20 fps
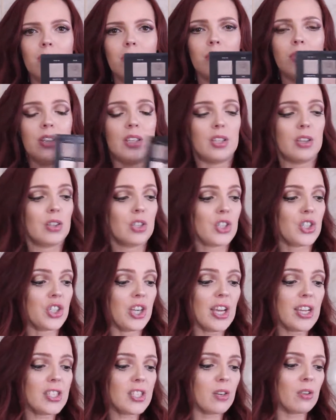The
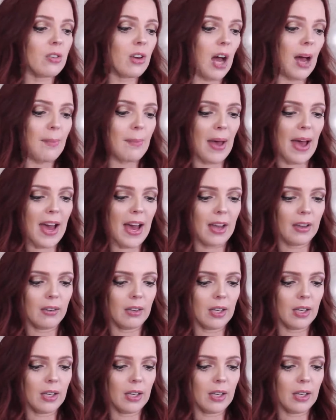shades are not bad.